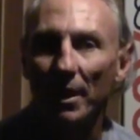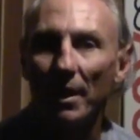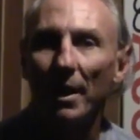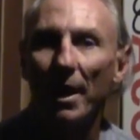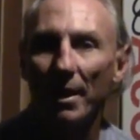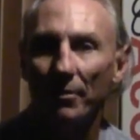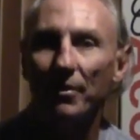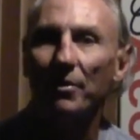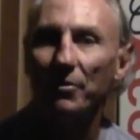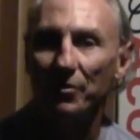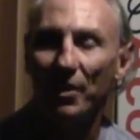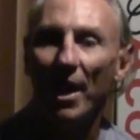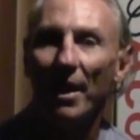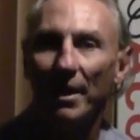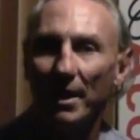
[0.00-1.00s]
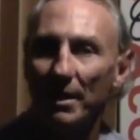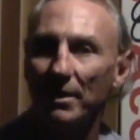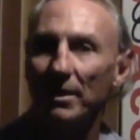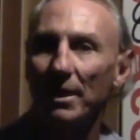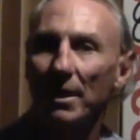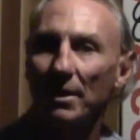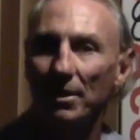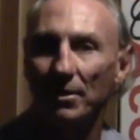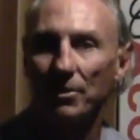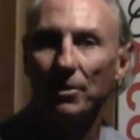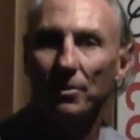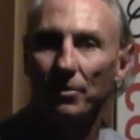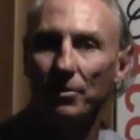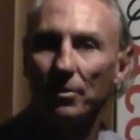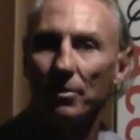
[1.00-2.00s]
It has a sonic
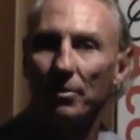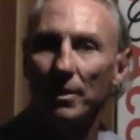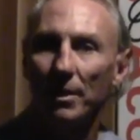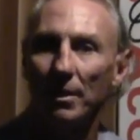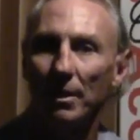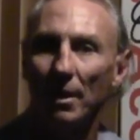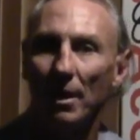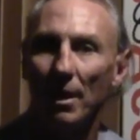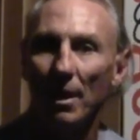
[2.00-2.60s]
signature to it.